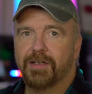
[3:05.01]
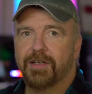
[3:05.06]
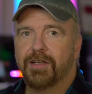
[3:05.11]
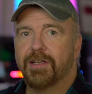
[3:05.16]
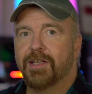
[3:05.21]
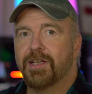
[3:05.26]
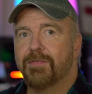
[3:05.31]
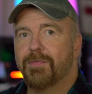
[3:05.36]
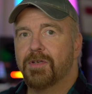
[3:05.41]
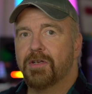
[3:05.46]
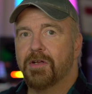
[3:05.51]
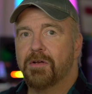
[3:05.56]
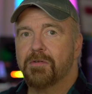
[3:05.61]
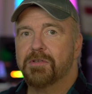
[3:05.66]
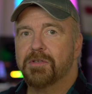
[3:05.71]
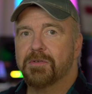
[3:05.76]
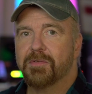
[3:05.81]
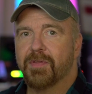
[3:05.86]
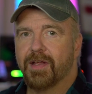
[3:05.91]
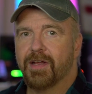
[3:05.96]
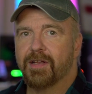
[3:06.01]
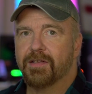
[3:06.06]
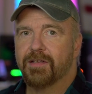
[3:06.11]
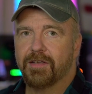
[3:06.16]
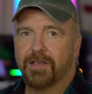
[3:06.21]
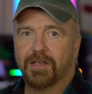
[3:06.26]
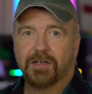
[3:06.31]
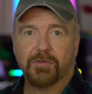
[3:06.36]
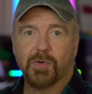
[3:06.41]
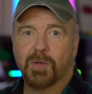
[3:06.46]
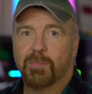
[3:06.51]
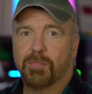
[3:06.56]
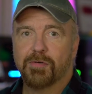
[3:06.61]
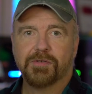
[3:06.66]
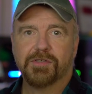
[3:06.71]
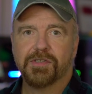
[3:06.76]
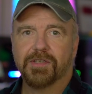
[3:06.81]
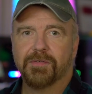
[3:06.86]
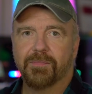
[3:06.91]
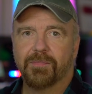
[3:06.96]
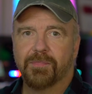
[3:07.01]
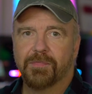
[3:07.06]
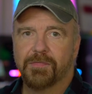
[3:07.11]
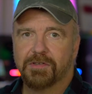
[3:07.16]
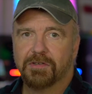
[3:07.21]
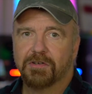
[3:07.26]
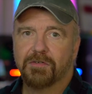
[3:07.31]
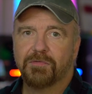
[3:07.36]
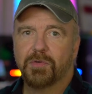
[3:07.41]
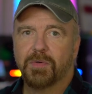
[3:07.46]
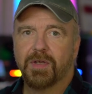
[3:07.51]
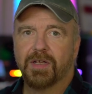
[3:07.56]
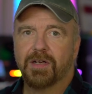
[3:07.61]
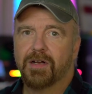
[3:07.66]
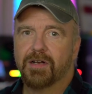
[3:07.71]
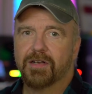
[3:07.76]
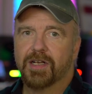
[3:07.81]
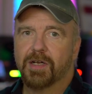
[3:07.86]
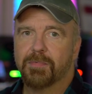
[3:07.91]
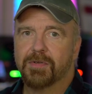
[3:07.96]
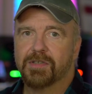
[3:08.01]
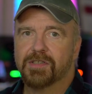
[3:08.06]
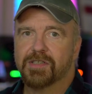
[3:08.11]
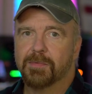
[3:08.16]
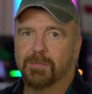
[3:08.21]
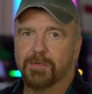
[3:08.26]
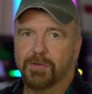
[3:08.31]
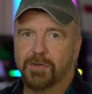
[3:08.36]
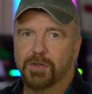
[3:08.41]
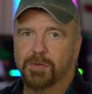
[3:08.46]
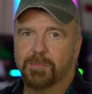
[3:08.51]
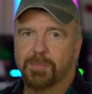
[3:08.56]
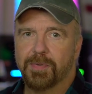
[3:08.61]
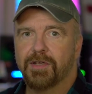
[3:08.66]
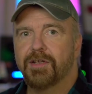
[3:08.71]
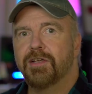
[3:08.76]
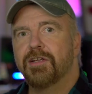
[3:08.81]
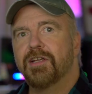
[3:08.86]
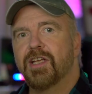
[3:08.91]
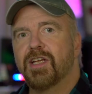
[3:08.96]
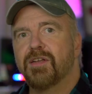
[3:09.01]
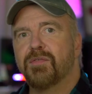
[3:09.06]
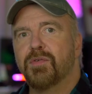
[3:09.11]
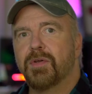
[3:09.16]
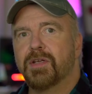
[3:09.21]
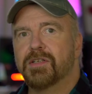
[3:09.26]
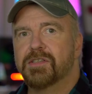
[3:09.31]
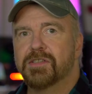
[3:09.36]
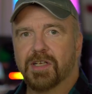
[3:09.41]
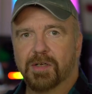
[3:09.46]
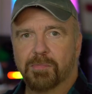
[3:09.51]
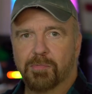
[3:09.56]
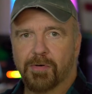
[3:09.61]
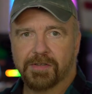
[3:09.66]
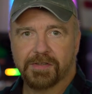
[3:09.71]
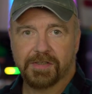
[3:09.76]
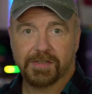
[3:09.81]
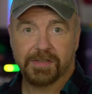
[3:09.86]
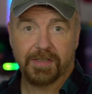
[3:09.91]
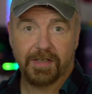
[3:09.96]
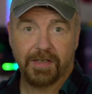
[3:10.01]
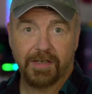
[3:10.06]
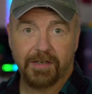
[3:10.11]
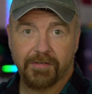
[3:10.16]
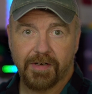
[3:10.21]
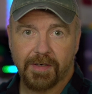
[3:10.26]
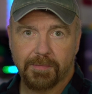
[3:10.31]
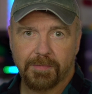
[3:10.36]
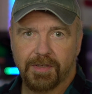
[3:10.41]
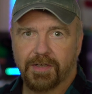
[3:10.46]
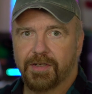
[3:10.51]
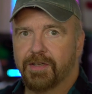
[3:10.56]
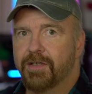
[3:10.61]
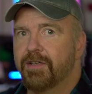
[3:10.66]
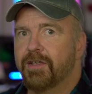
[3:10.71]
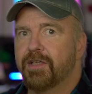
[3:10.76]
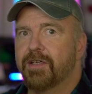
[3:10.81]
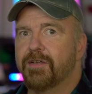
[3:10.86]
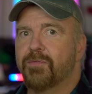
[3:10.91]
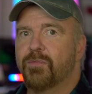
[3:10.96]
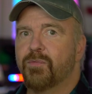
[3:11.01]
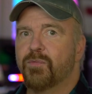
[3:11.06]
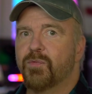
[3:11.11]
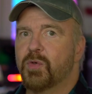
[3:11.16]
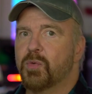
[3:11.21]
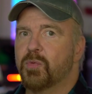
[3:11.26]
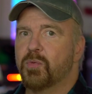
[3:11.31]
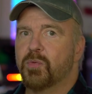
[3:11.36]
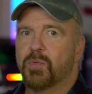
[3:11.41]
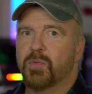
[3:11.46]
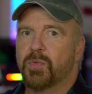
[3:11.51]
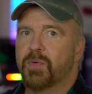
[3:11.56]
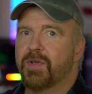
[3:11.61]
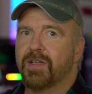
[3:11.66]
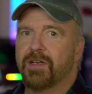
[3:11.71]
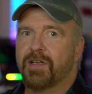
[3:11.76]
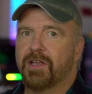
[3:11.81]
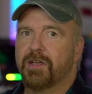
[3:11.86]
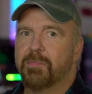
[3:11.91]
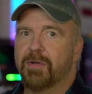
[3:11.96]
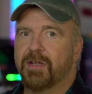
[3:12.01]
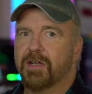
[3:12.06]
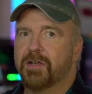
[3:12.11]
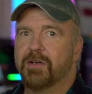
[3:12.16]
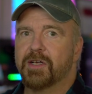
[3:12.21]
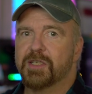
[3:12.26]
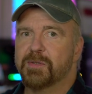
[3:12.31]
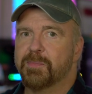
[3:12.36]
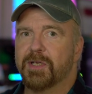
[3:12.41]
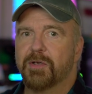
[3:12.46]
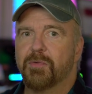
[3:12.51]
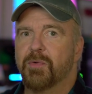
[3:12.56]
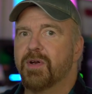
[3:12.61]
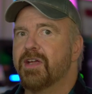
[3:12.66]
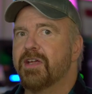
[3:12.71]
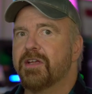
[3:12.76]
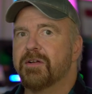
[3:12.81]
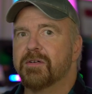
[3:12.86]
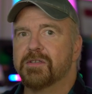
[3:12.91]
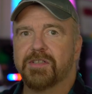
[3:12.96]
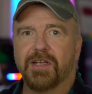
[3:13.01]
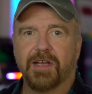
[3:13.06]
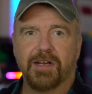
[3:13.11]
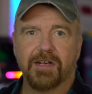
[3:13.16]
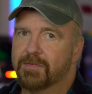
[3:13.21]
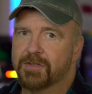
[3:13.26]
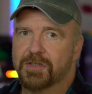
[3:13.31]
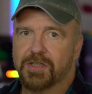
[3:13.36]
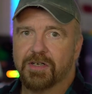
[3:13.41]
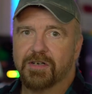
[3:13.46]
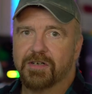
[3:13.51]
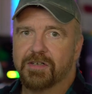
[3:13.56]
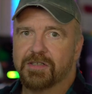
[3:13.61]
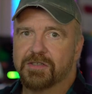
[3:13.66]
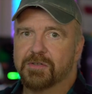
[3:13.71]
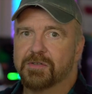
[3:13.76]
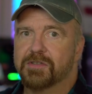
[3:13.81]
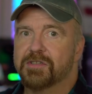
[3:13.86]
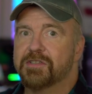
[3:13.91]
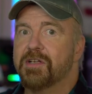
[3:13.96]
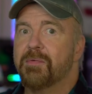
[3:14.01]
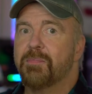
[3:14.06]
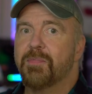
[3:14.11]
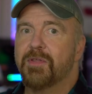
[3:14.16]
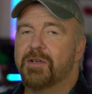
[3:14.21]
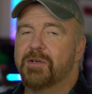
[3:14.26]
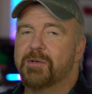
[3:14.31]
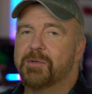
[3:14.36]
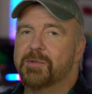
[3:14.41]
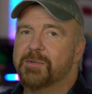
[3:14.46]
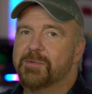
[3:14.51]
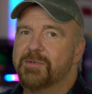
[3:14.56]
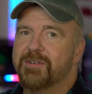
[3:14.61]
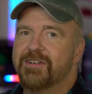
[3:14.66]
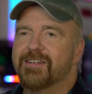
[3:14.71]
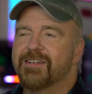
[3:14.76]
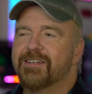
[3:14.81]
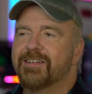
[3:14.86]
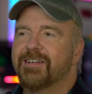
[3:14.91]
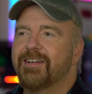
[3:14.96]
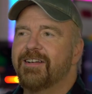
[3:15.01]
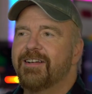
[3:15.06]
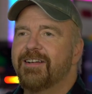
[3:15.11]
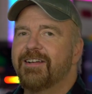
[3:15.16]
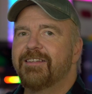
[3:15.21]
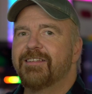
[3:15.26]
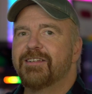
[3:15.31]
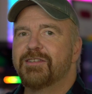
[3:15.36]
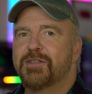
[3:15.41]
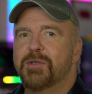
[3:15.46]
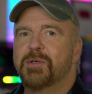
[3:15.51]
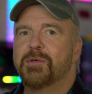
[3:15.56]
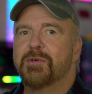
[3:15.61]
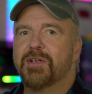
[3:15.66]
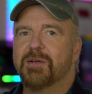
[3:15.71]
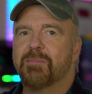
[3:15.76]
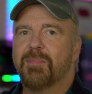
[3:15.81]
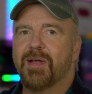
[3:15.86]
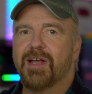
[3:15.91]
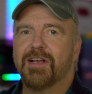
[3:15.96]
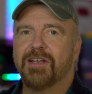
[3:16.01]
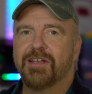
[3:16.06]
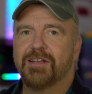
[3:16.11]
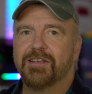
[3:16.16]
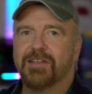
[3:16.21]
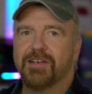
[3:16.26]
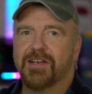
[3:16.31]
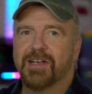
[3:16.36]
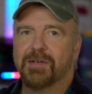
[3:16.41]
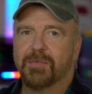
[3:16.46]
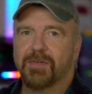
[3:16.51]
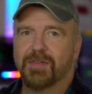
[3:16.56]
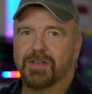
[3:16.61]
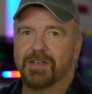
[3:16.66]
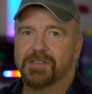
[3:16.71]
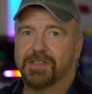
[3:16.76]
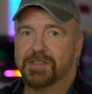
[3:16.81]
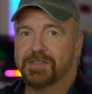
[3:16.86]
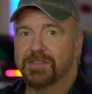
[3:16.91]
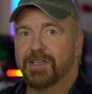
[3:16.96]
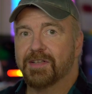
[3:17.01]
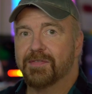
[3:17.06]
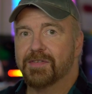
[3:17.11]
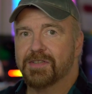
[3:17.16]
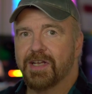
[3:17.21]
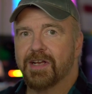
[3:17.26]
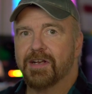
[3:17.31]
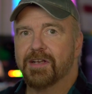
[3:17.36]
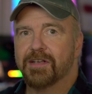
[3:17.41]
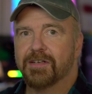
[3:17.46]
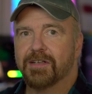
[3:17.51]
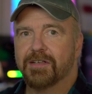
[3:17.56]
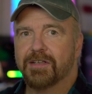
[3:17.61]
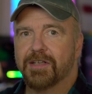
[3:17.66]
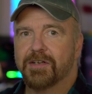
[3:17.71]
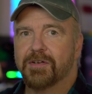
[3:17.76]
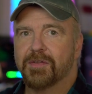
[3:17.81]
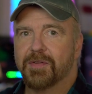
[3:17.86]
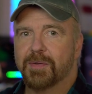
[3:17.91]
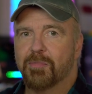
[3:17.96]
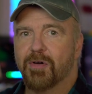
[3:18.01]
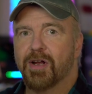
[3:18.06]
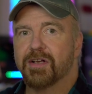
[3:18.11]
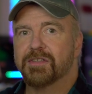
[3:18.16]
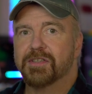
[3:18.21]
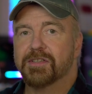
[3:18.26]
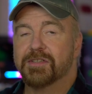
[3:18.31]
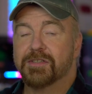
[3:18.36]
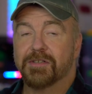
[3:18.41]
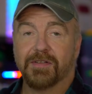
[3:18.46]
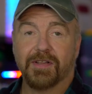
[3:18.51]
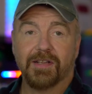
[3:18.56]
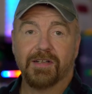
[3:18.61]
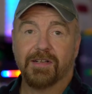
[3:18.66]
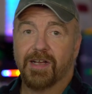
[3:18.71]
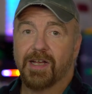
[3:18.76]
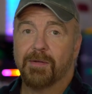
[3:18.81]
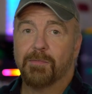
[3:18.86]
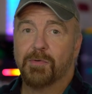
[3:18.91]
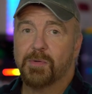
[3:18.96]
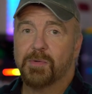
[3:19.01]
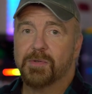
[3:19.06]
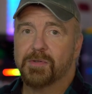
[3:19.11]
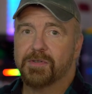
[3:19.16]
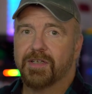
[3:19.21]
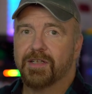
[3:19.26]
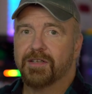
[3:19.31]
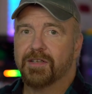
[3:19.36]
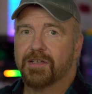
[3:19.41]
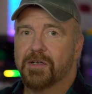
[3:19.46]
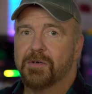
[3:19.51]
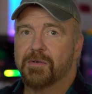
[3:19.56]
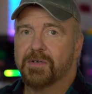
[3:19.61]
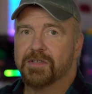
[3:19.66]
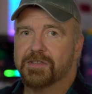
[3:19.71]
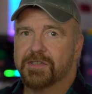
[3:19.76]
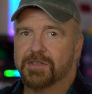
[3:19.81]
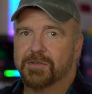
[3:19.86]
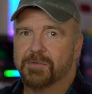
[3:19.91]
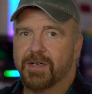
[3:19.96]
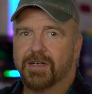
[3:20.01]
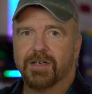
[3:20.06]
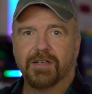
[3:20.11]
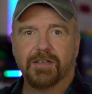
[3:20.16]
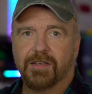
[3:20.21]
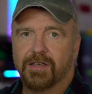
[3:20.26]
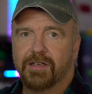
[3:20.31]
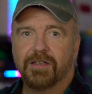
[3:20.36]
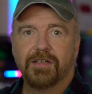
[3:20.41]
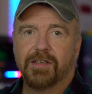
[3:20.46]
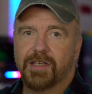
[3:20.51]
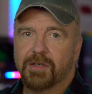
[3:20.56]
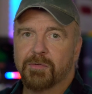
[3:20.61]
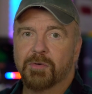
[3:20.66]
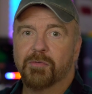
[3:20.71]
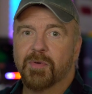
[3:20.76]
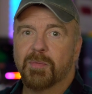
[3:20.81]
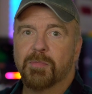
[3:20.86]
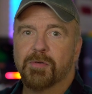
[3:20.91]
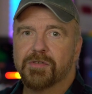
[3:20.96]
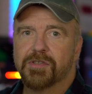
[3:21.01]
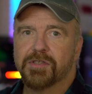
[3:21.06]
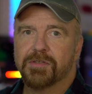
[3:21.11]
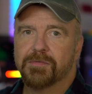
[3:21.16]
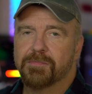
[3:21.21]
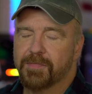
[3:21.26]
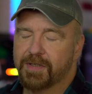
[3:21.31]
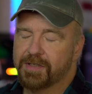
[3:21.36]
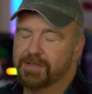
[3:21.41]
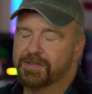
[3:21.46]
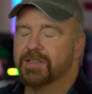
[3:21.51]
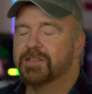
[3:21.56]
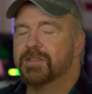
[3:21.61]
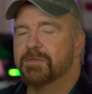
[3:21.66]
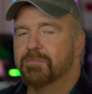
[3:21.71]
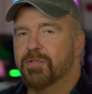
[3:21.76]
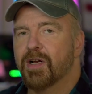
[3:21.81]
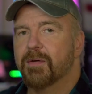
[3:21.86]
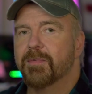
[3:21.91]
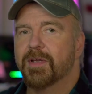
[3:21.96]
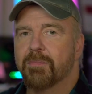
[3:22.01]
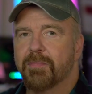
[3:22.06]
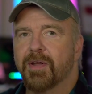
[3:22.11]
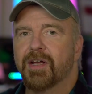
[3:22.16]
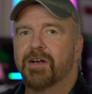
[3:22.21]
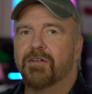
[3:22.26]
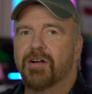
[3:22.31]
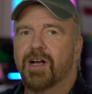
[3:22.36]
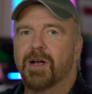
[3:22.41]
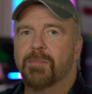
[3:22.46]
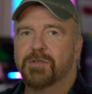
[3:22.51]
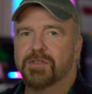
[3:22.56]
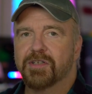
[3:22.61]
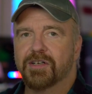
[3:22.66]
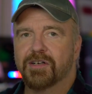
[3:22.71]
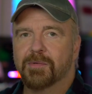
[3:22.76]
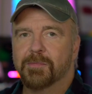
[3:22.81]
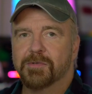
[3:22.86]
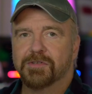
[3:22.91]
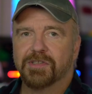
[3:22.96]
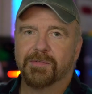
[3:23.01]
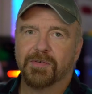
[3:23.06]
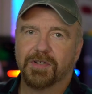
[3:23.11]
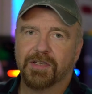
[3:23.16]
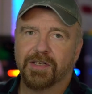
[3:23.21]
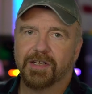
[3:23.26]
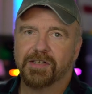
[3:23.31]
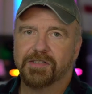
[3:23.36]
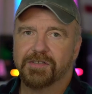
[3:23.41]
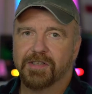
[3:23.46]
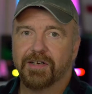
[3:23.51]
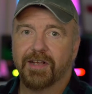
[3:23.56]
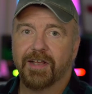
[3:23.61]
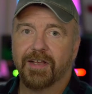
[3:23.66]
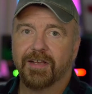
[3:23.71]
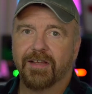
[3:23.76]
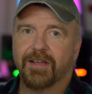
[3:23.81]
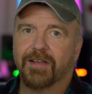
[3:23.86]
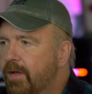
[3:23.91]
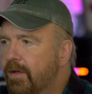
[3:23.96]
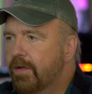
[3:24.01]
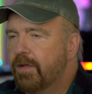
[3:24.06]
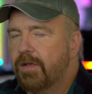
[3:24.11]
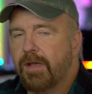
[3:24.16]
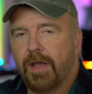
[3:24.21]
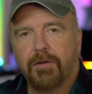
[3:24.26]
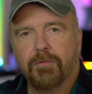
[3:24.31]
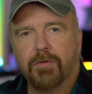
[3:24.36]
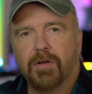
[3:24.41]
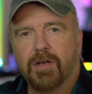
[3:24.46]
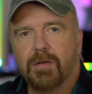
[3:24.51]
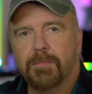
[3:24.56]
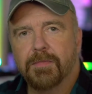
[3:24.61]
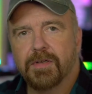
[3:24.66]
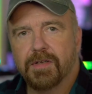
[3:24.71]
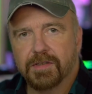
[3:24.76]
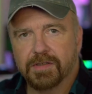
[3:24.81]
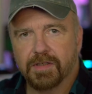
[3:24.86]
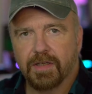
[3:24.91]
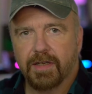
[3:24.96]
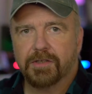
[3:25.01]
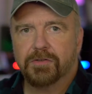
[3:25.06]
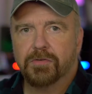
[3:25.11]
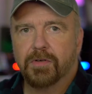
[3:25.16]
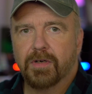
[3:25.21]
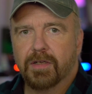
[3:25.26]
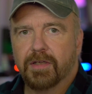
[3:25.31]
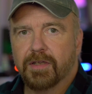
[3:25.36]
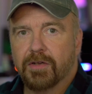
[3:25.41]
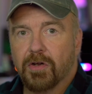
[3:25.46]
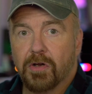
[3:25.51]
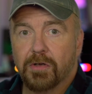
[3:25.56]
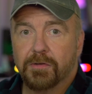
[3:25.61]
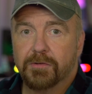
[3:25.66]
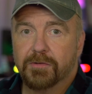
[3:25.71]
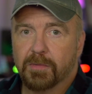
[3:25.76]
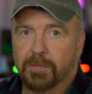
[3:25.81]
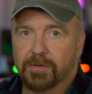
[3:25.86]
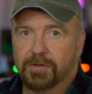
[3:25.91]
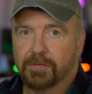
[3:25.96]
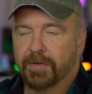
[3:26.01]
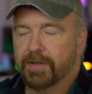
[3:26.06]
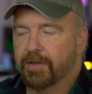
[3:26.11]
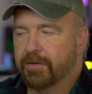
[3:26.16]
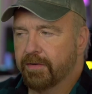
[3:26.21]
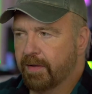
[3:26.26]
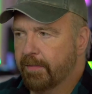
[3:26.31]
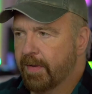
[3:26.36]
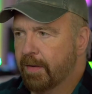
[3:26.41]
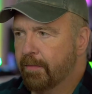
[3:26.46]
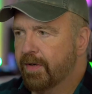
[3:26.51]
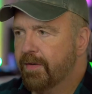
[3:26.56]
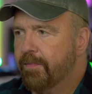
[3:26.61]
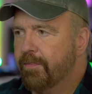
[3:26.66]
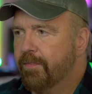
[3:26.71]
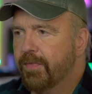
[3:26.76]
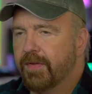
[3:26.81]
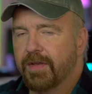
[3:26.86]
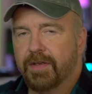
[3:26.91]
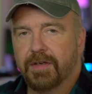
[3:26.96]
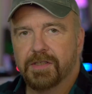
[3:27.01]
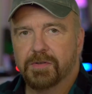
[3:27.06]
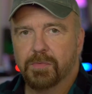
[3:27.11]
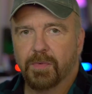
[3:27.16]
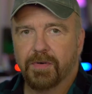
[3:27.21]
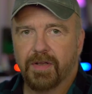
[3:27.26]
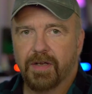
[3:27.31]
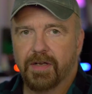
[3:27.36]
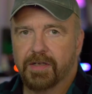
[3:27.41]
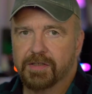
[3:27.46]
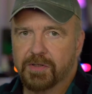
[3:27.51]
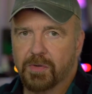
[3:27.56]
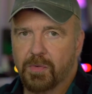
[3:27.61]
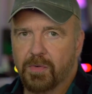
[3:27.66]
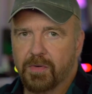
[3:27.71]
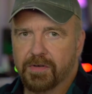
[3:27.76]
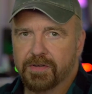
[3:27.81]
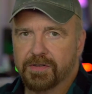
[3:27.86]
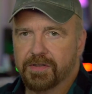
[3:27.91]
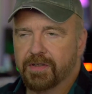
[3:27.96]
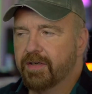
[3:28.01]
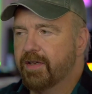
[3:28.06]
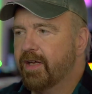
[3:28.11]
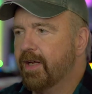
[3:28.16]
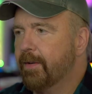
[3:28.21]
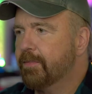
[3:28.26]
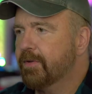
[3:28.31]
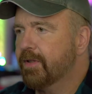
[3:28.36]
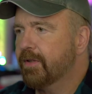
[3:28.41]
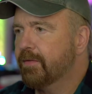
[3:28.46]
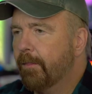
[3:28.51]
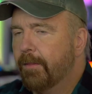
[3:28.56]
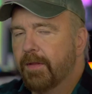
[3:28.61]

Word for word: And if you don't do that, it'll reboot you. So if you get hung up in some loop, if you get stuck processing an interrupt, if you get hit by a cosmic ray or static charge or something goes wrong that you don't get back in time within a 60th of a second to tell the processor that I'm cool and the code is still running, it will reboot you, because that's probably a better option in almost every case than hanging. EAROM is electronically alterable read-only memory. It is where the high scores are kept.